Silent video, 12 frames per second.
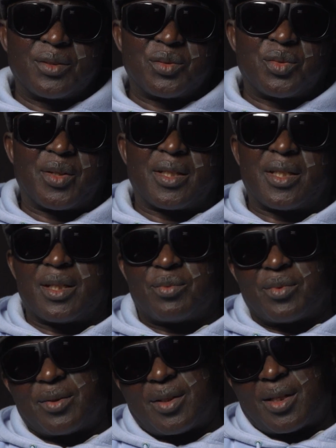So I
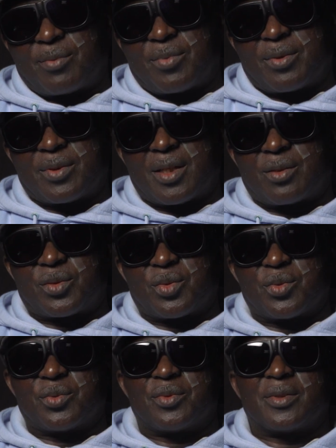came here down
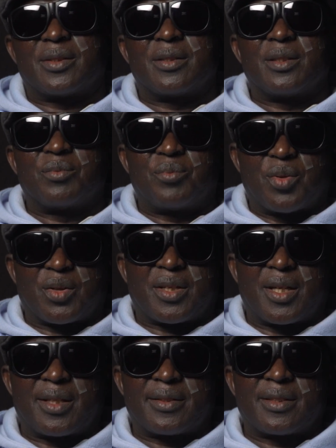to
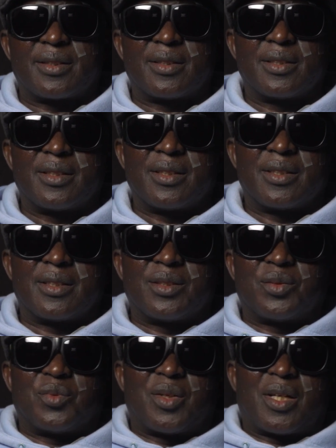Portland,
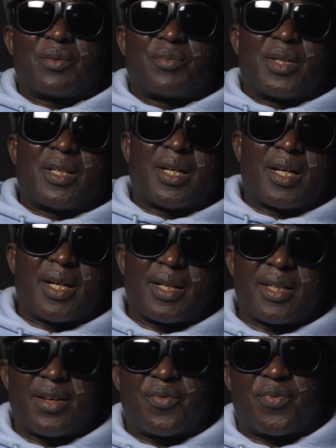where I
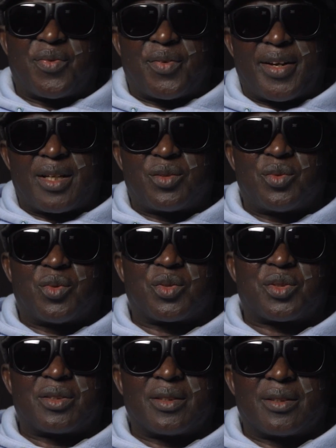had a friend who
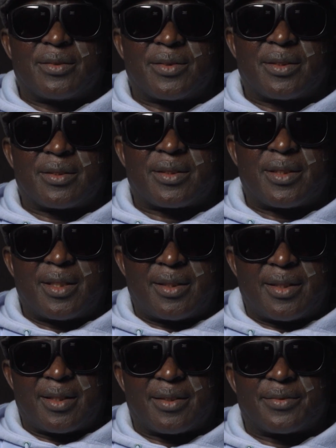was staying
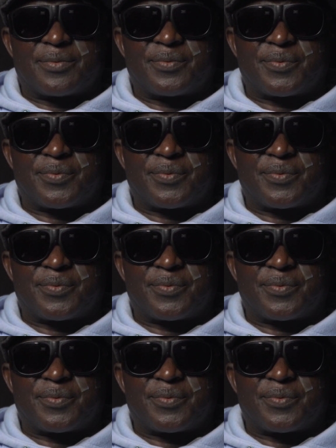here.